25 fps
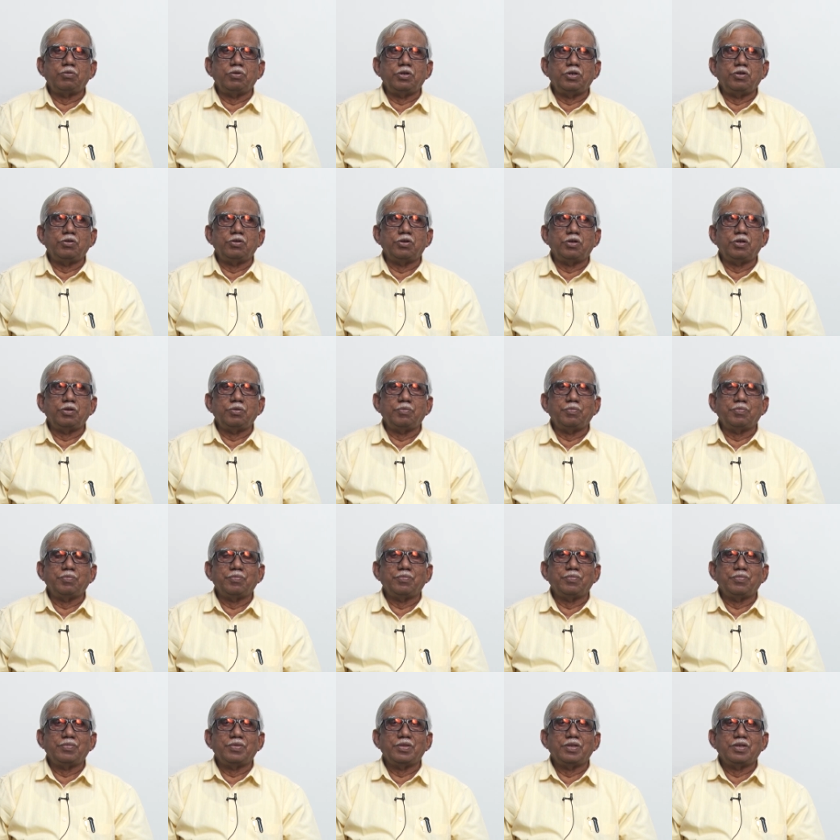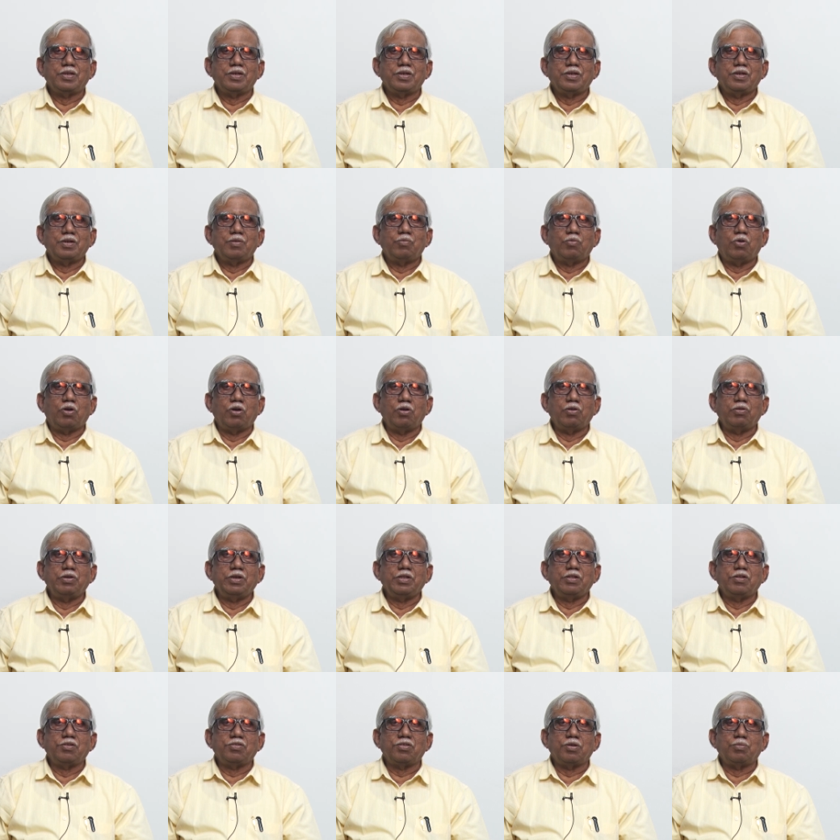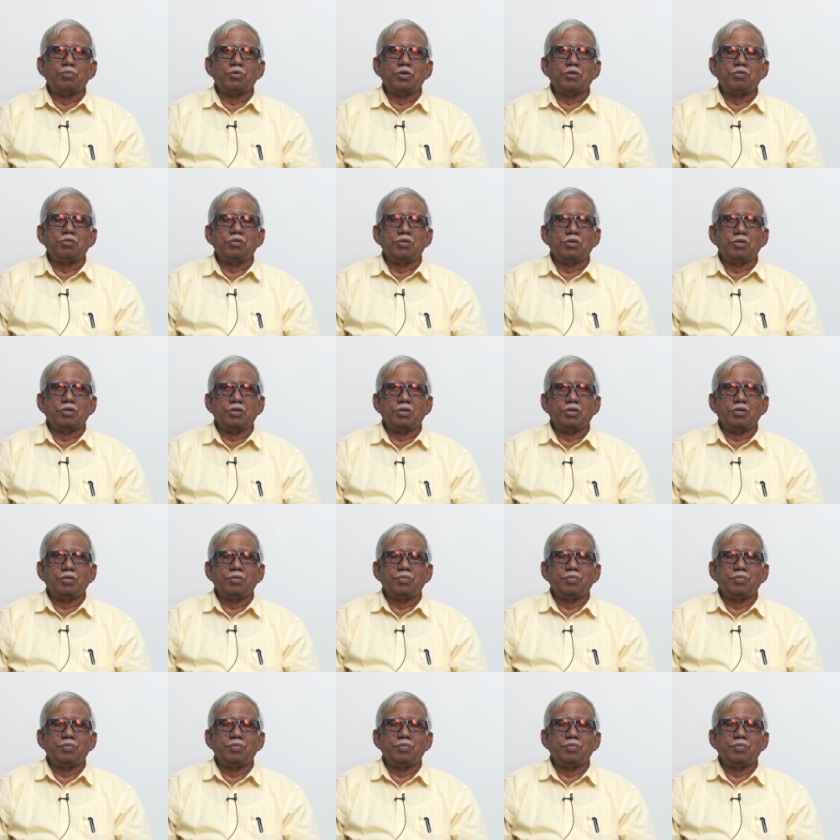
enjoy following the summer season.